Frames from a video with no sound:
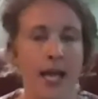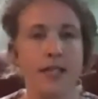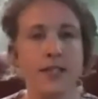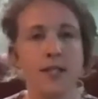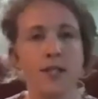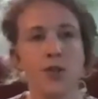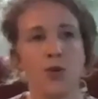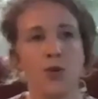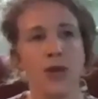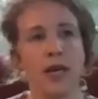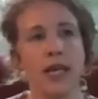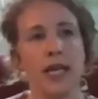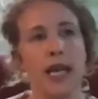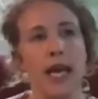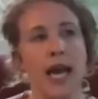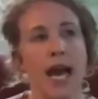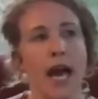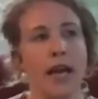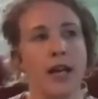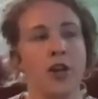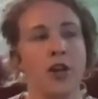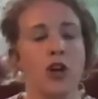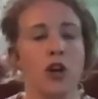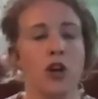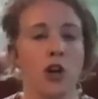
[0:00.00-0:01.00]
and doing it
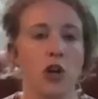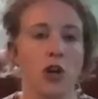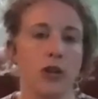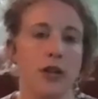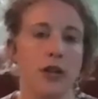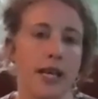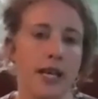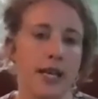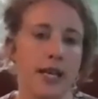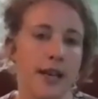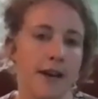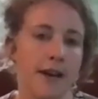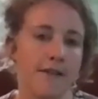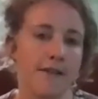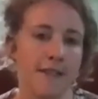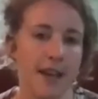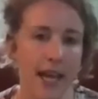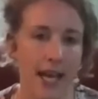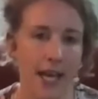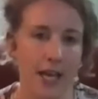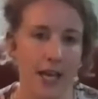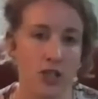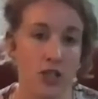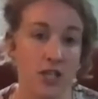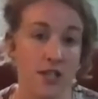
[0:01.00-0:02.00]
at an early enough
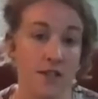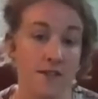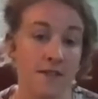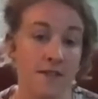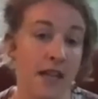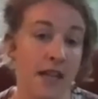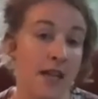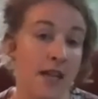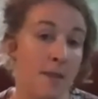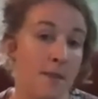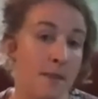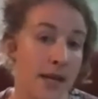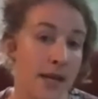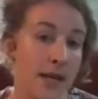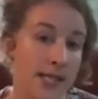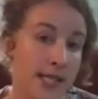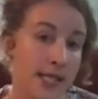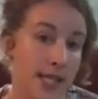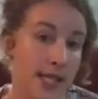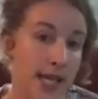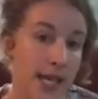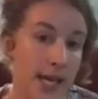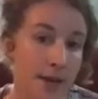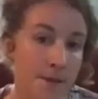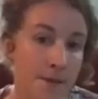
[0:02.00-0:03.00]
age
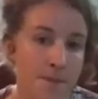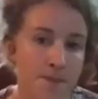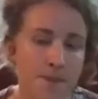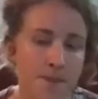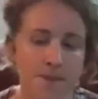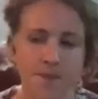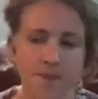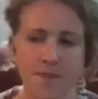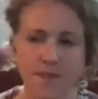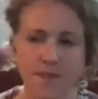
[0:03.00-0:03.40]
developmentally